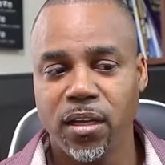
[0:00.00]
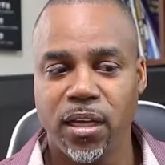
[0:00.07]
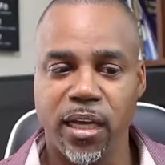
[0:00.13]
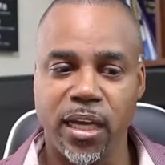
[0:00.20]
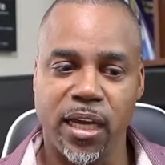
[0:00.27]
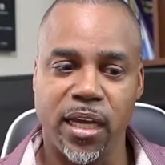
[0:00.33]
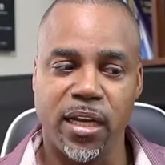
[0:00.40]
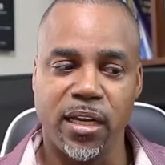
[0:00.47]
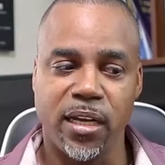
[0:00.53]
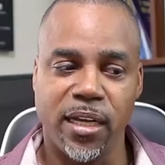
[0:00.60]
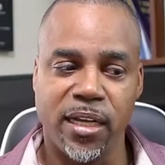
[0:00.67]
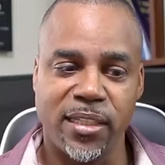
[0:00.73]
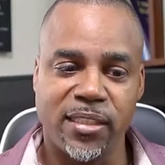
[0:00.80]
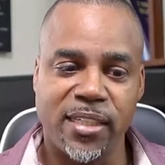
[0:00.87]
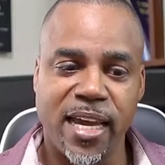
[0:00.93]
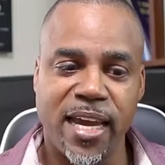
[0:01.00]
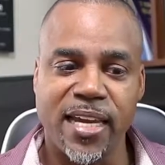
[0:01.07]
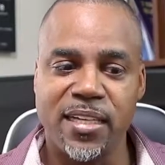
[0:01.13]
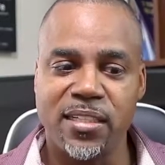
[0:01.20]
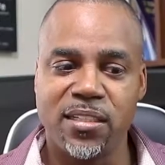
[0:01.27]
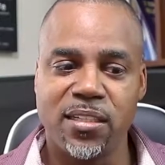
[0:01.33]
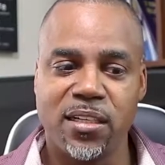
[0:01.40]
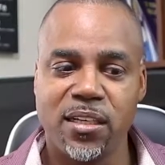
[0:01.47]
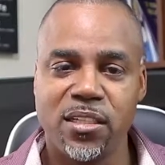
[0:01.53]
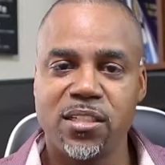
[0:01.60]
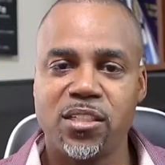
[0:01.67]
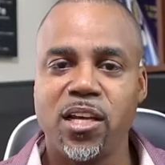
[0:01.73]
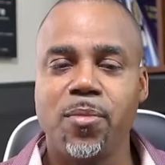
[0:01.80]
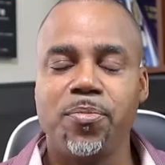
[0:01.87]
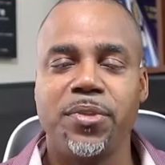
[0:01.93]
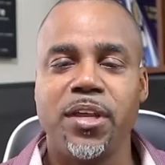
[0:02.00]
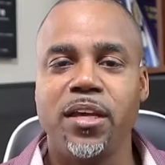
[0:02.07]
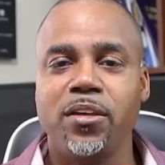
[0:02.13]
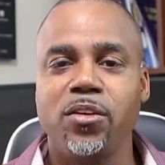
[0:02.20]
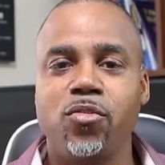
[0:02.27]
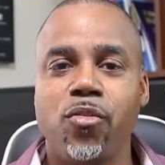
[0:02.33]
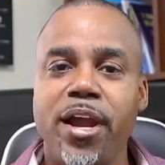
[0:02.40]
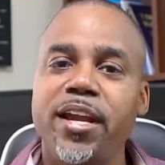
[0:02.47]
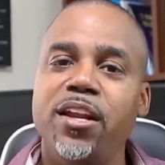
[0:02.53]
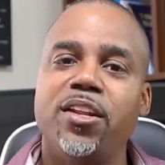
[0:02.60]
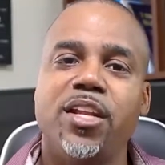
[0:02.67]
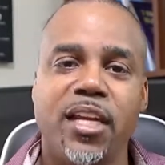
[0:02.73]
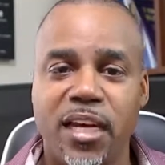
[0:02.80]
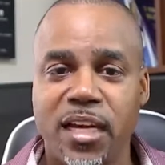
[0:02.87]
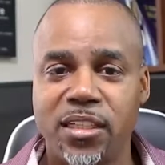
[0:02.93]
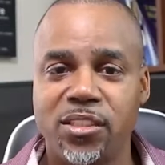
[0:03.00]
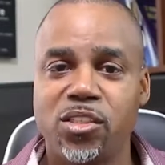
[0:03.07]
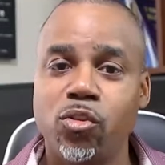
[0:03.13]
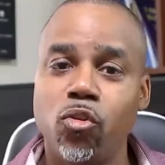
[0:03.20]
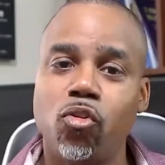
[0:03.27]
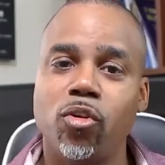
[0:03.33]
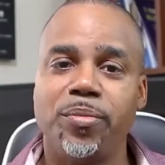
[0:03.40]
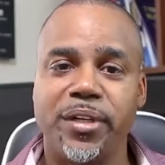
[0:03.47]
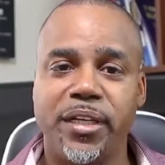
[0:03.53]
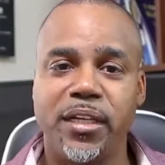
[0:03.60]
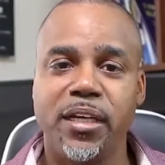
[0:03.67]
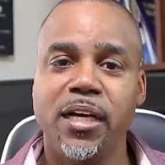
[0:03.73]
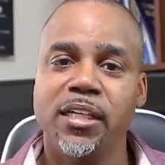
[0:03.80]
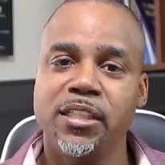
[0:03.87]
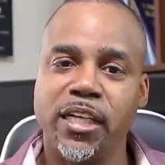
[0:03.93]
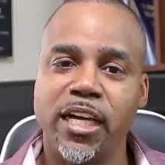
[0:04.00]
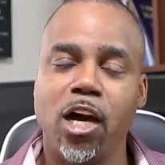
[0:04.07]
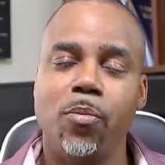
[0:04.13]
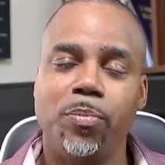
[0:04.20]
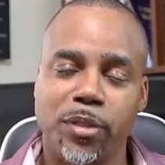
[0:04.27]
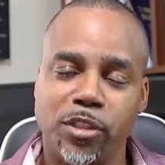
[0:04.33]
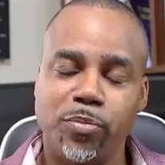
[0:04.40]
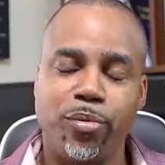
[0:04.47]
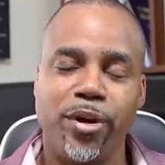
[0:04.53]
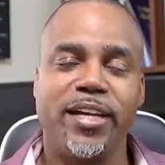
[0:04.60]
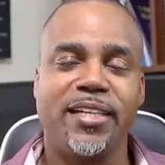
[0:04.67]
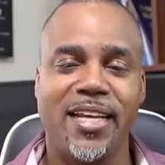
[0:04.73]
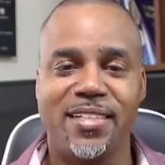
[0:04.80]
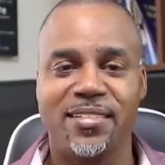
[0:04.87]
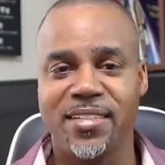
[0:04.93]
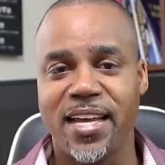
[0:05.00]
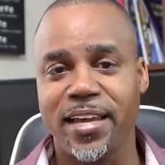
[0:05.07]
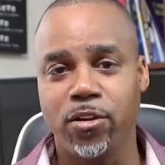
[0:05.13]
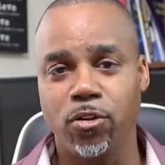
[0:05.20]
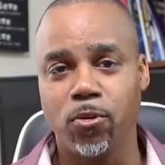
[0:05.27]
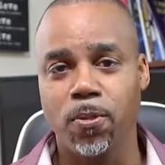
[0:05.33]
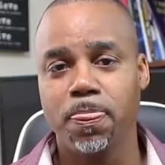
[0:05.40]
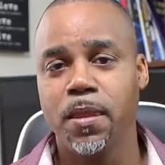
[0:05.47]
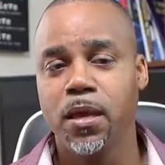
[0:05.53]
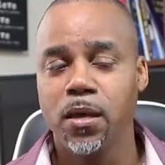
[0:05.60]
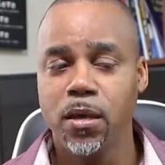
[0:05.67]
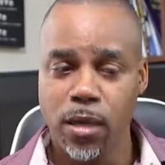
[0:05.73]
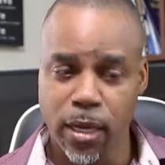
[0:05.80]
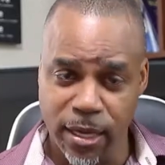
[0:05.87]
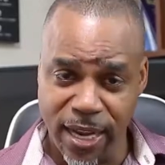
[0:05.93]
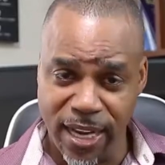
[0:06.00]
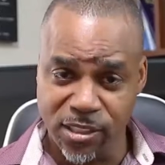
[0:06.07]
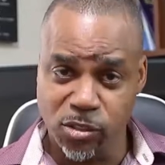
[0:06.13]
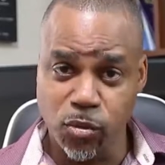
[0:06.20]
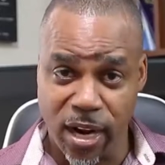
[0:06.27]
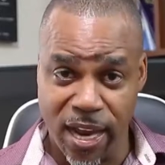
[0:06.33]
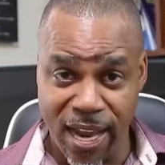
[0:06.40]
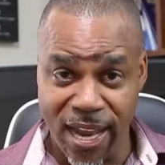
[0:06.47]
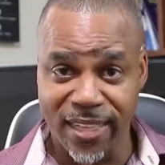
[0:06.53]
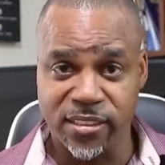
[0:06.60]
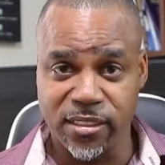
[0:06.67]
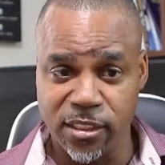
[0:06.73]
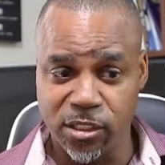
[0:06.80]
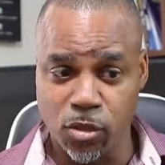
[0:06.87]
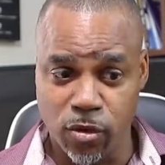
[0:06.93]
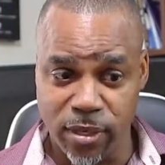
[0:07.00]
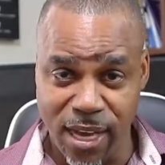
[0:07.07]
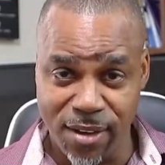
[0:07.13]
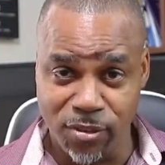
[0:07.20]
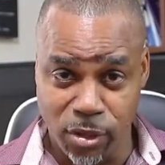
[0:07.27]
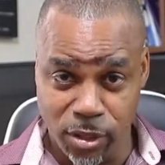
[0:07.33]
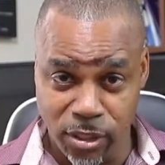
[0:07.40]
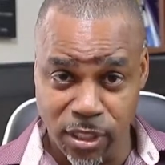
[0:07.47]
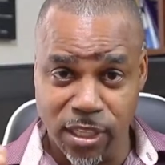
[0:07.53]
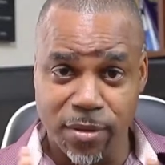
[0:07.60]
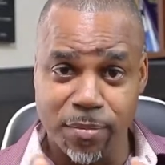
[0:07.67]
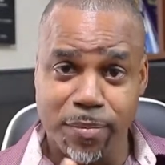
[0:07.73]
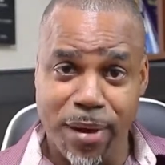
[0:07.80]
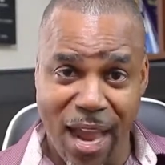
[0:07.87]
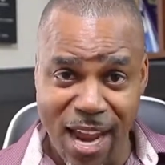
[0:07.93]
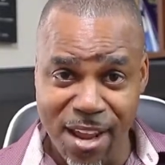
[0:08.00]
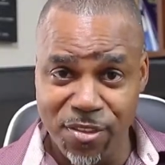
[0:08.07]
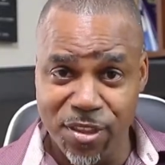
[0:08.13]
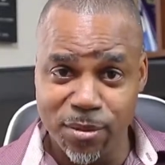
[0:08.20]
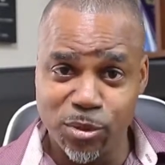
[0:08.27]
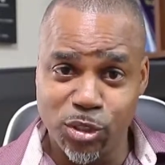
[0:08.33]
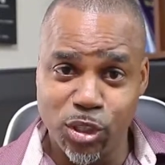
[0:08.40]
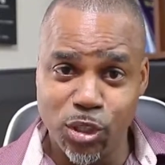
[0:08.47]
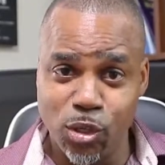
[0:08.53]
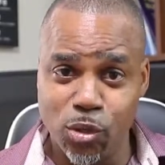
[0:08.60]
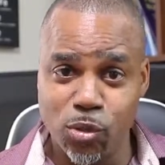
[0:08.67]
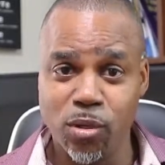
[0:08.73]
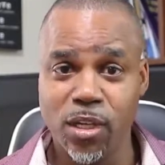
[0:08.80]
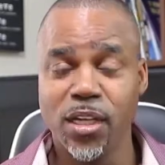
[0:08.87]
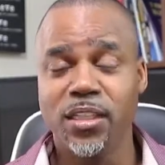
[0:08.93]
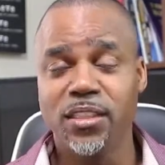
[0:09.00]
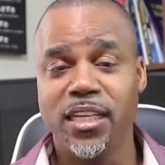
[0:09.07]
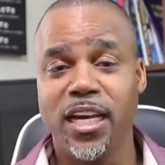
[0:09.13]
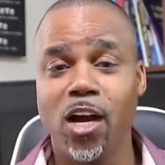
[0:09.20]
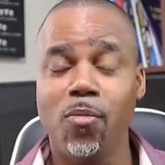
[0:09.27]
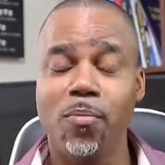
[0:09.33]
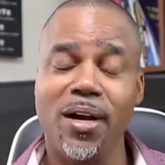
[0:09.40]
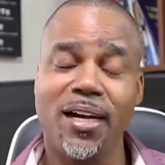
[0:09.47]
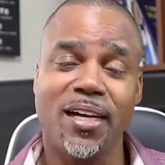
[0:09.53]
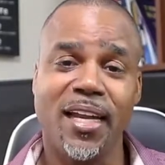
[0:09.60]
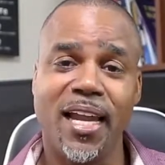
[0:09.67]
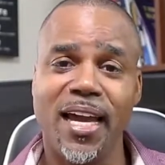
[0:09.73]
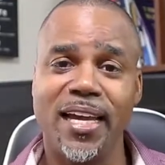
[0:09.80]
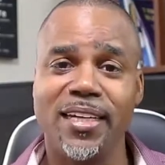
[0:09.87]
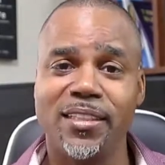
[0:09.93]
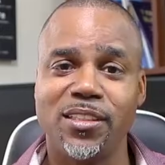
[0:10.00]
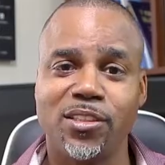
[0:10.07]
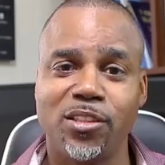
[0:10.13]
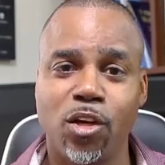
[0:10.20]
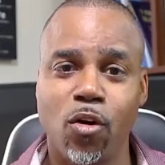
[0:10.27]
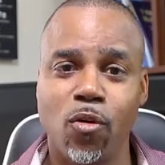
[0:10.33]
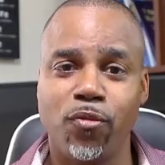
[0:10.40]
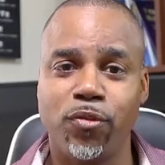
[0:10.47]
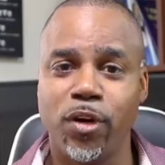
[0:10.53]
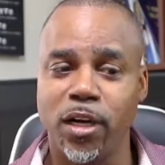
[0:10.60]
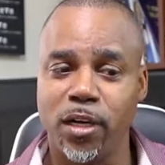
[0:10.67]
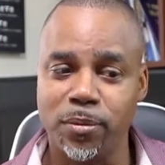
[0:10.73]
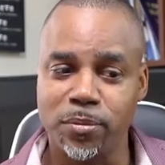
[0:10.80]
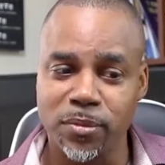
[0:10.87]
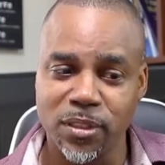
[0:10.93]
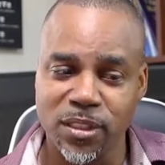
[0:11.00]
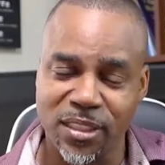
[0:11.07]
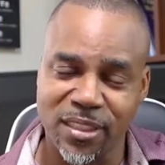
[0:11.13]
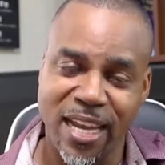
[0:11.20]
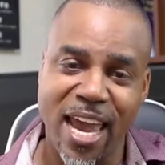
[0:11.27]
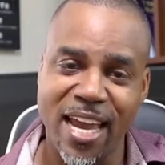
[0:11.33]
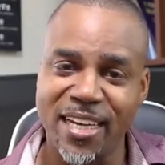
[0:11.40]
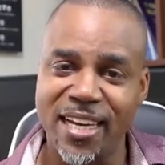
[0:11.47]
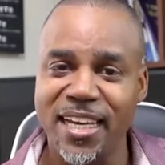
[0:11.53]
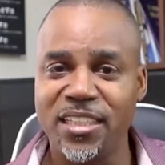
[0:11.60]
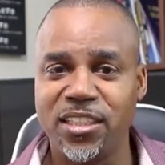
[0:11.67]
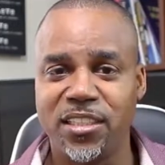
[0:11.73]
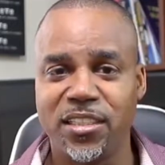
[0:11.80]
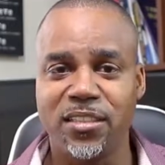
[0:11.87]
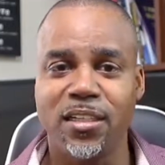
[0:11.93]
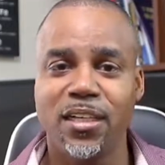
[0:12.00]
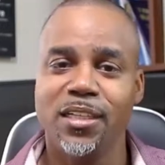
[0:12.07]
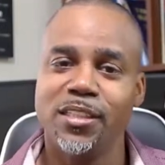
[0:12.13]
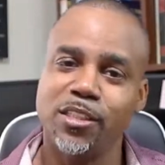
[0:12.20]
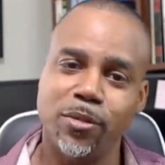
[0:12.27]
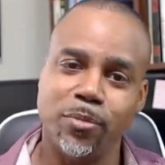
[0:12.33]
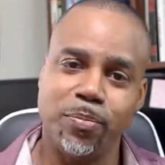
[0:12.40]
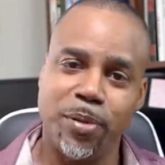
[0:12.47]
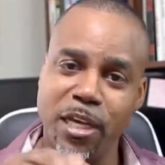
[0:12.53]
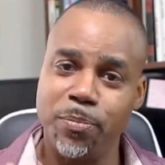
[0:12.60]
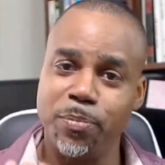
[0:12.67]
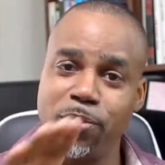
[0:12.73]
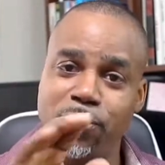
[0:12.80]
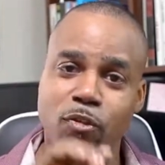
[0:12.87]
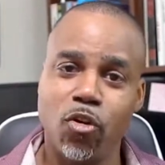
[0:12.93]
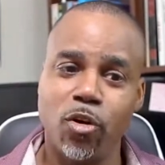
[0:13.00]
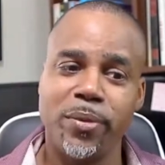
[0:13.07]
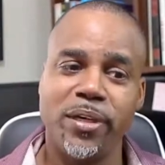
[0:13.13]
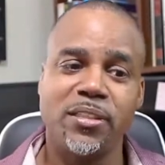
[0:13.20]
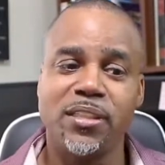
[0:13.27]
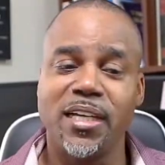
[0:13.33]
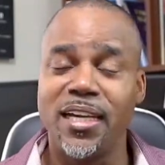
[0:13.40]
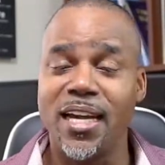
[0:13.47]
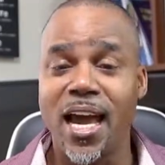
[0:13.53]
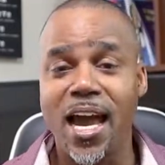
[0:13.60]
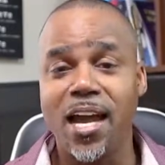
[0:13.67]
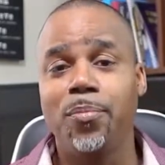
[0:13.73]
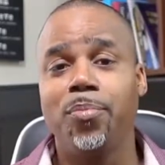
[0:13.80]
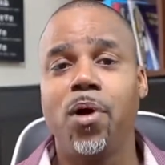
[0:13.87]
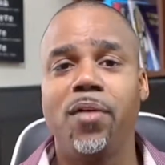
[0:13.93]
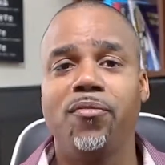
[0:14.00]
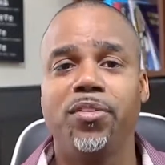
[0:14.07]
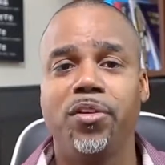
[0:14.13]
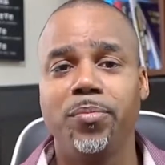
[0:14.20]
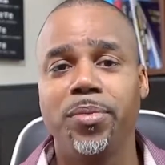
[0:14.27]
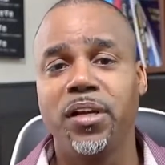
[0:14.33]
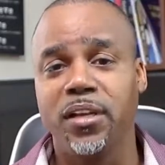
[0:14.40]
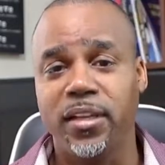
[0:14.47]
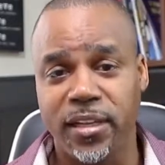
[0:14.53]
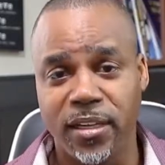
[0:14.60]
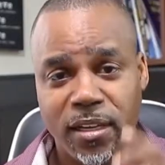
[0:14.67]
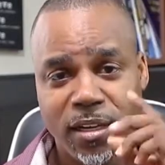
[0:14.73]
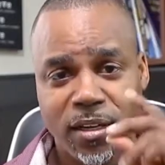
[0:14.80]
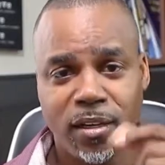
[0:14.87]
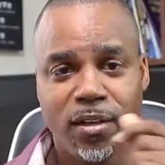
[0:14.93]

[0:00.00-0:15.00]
And it takes something greater than us normally to help us break that cycle. And that's what I actually do. And I've learned to combine them two to help my clients go from stagnation to peak performance and high profitability